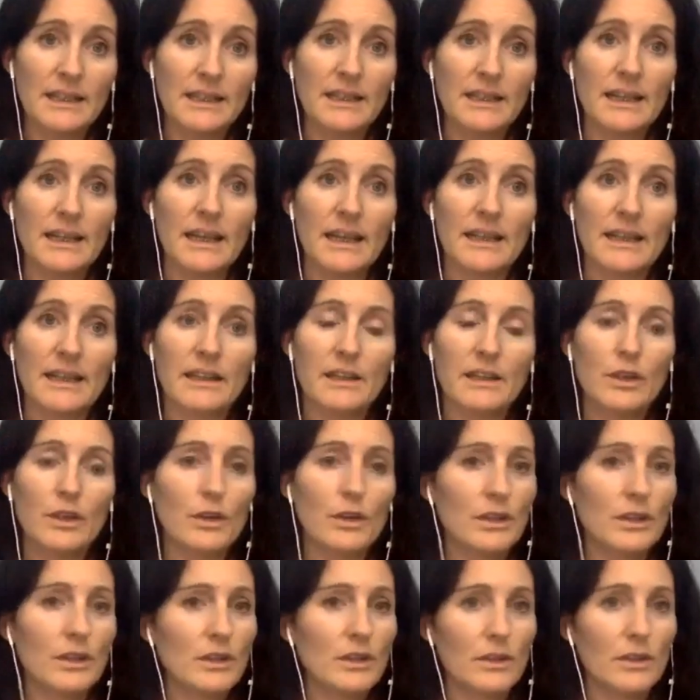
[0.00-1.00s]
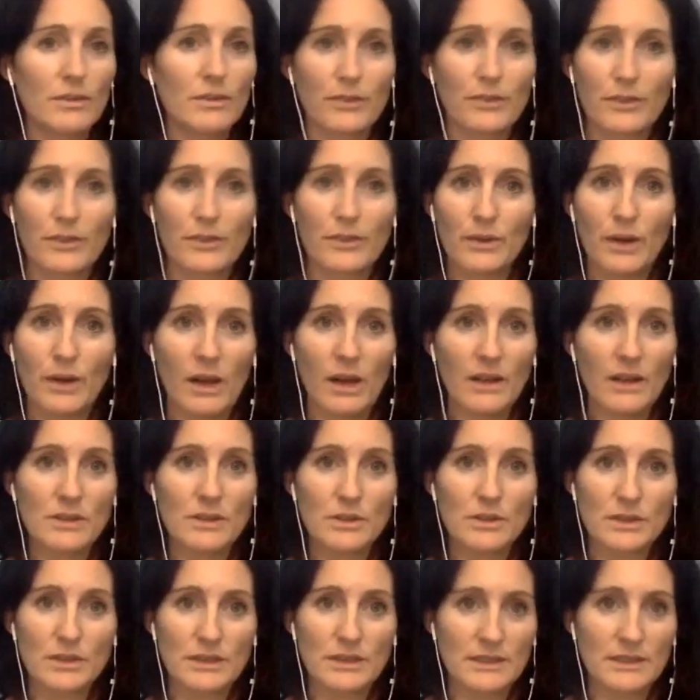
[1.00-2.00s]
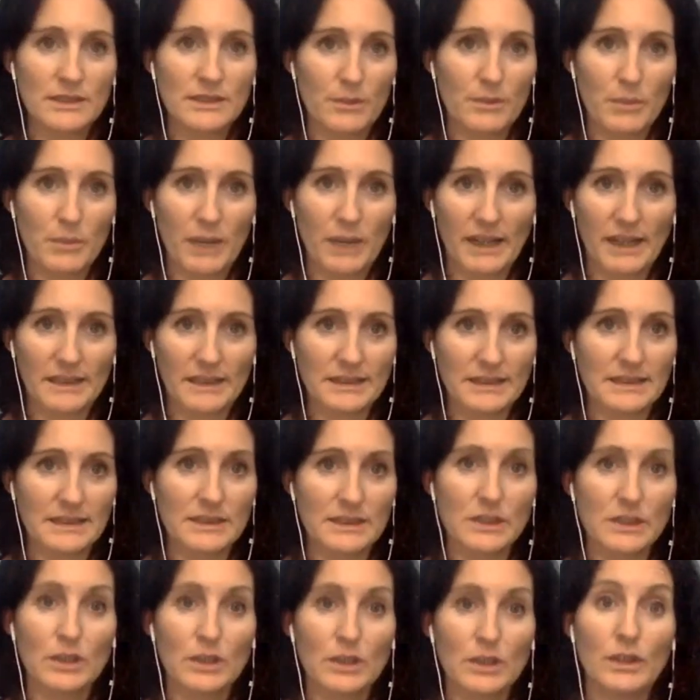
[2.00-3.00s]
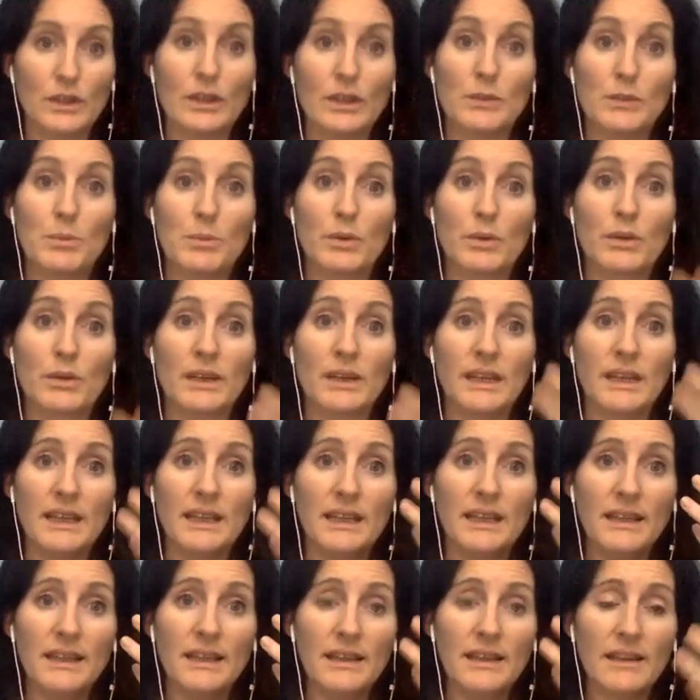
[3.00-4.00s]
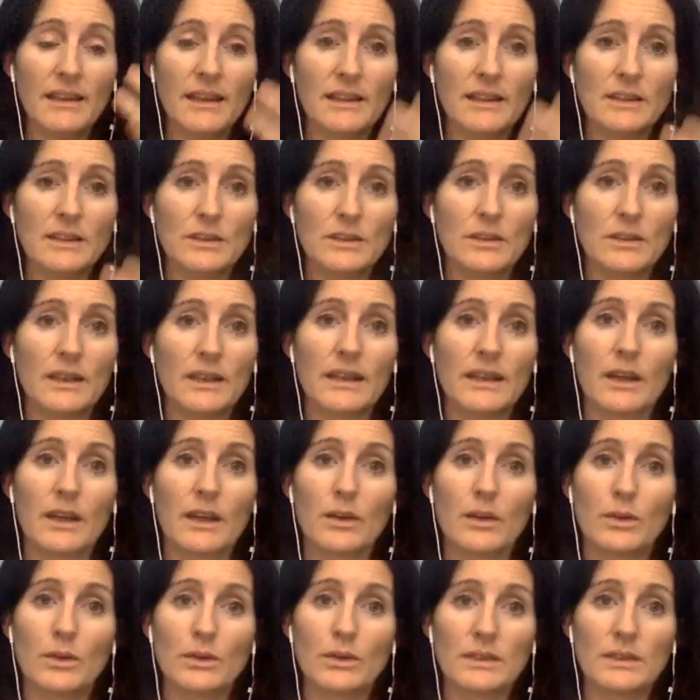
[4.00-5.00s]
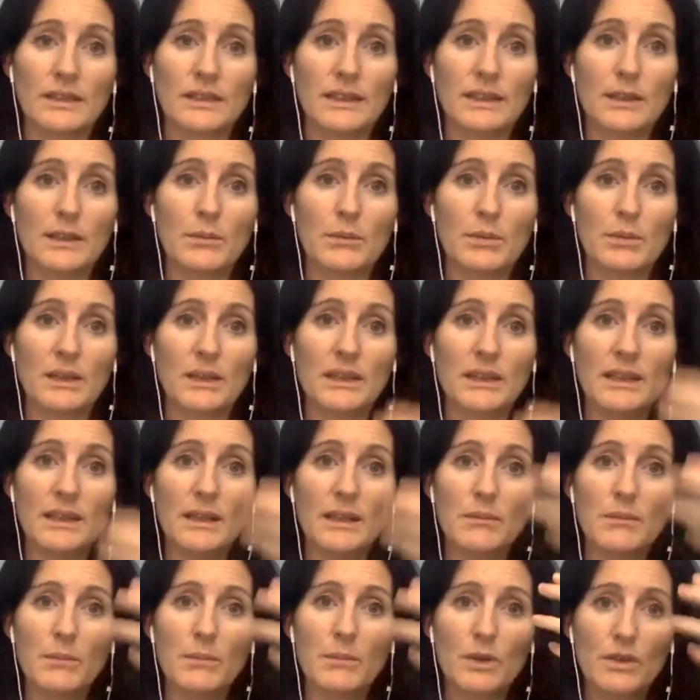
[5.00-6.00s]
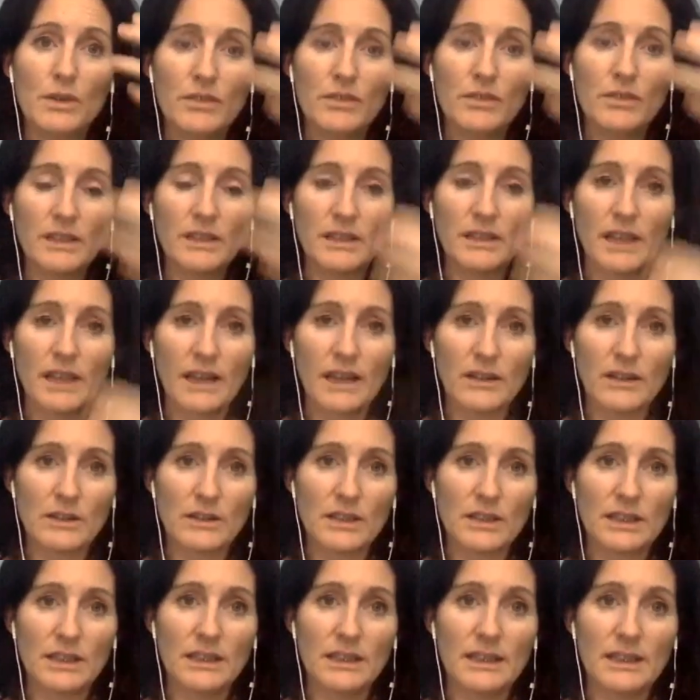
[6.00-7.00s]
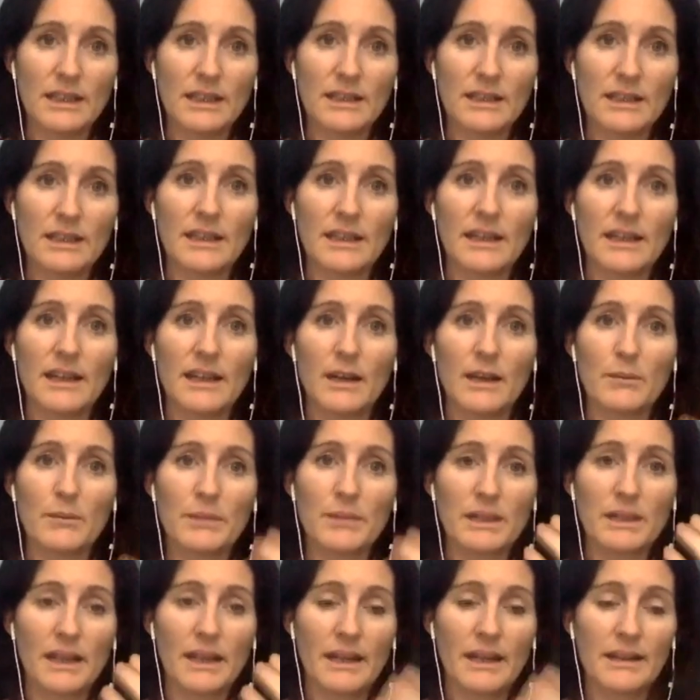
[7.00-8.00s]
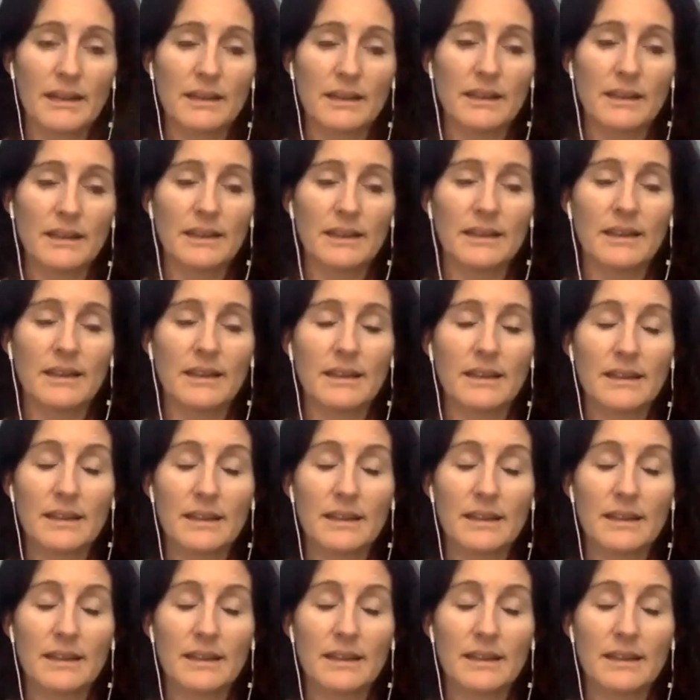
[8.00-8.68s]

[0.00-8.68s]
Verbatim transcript: and you can do it through all sorts of different practices you can breathe and do like a kundalini breathing and moving the energy in and out, up and out in